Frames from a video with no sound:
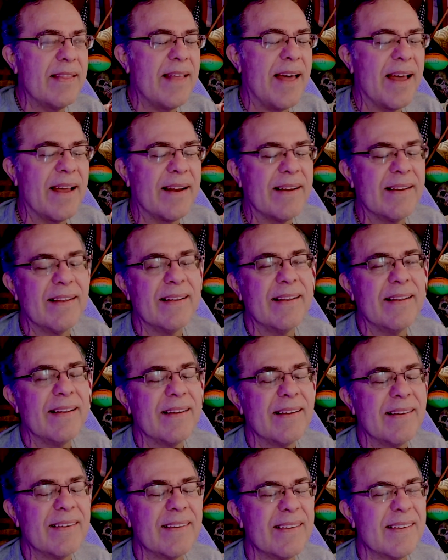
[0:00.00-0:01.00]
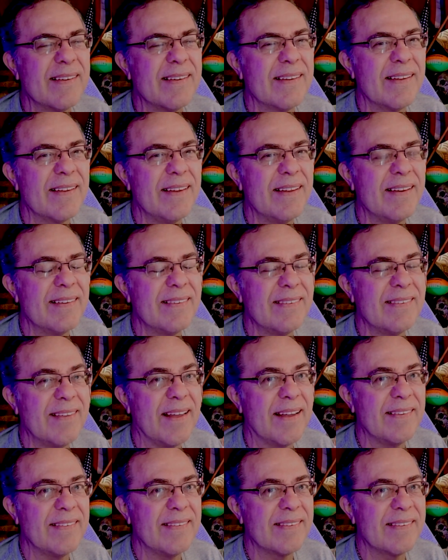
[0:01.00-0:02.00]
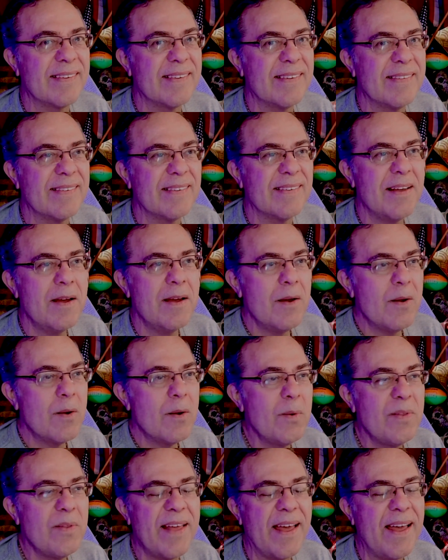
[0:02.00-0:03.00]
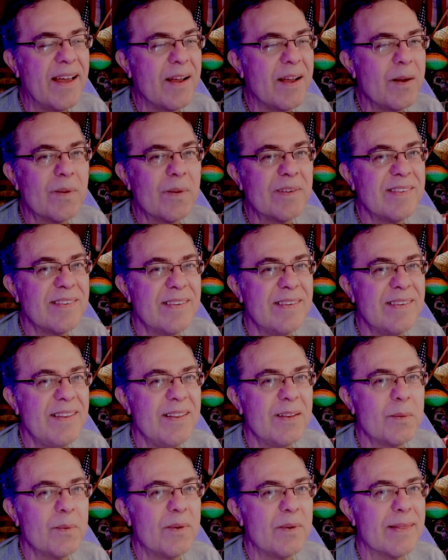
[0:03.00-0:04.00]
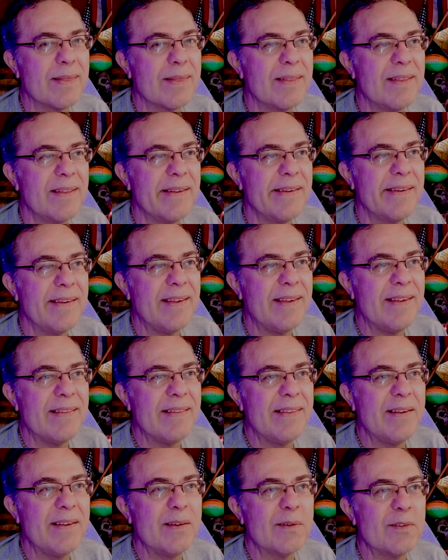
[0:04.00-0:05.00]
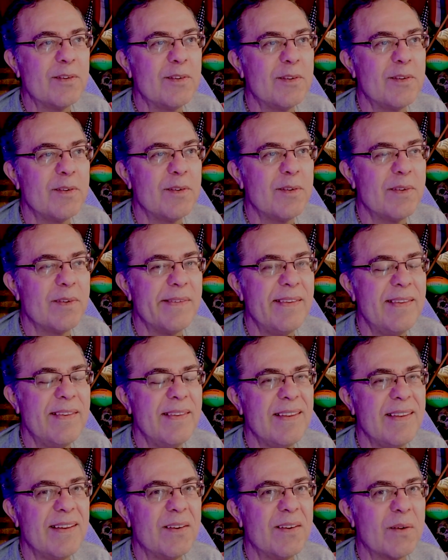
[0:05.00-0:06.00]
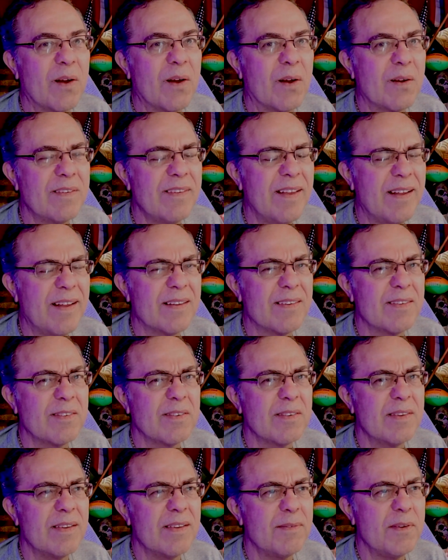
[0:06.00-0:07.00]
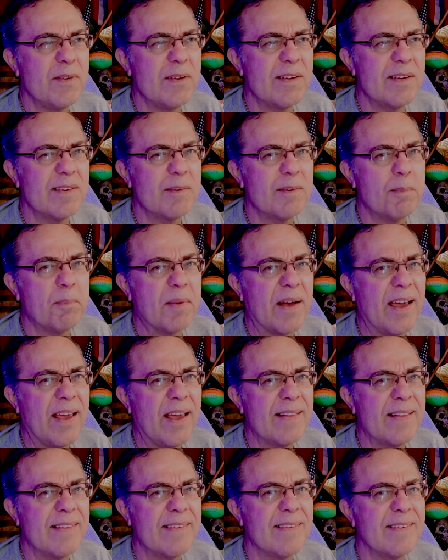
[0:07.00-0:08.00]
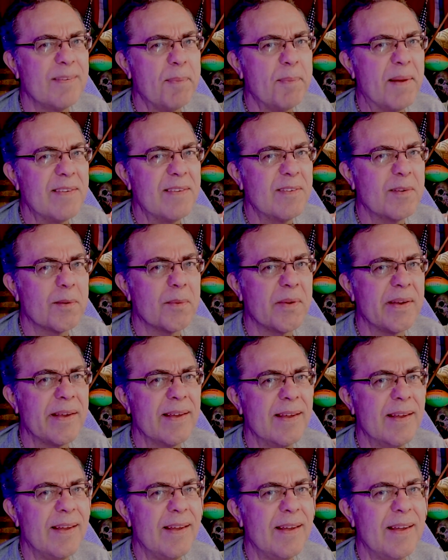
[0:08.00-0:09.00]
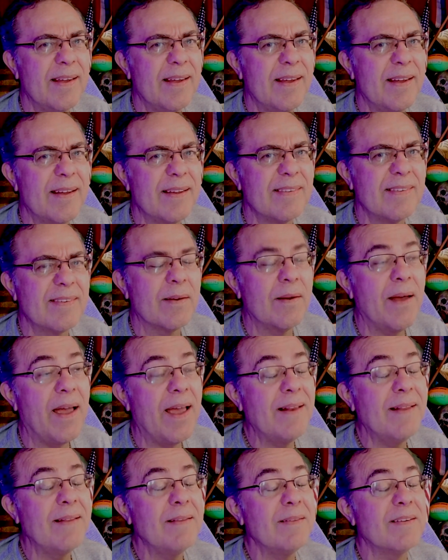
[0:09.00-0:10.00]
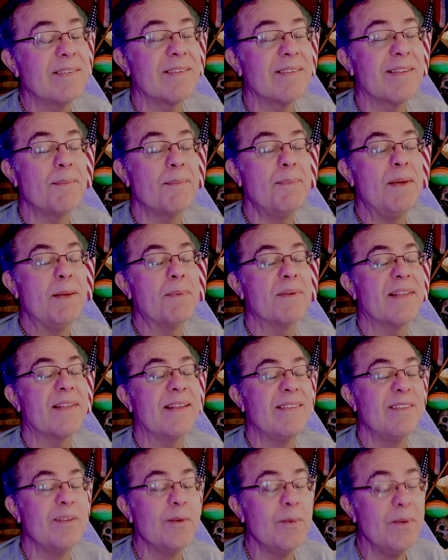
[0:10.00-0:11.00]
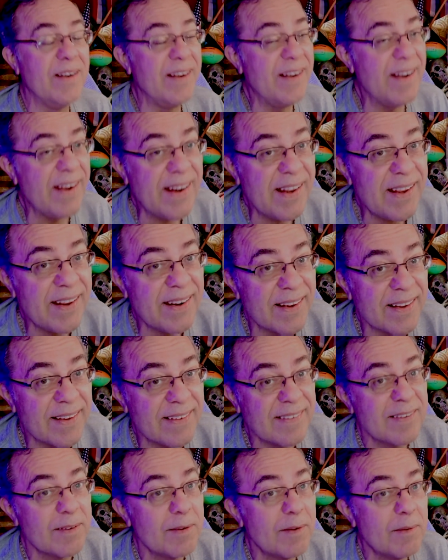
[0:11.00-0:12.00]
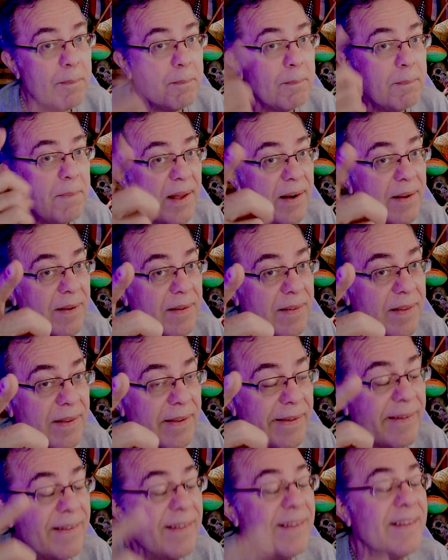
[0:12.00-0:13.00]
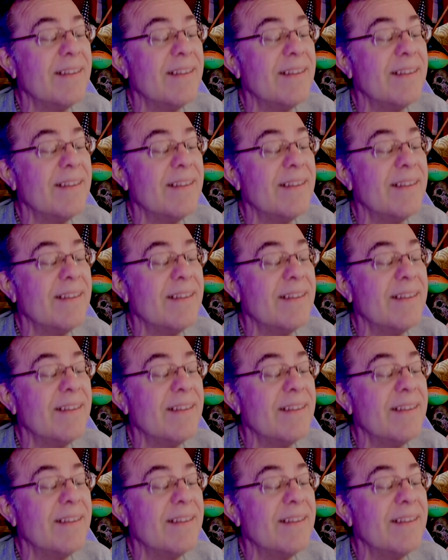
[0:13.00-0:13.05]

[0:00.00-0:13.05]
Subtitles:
that, in a sense. Because who the heck wants to deal with illegal, you know, cartels if you could just buy a dispensary? So, and then there's a lot of people that do need it medically.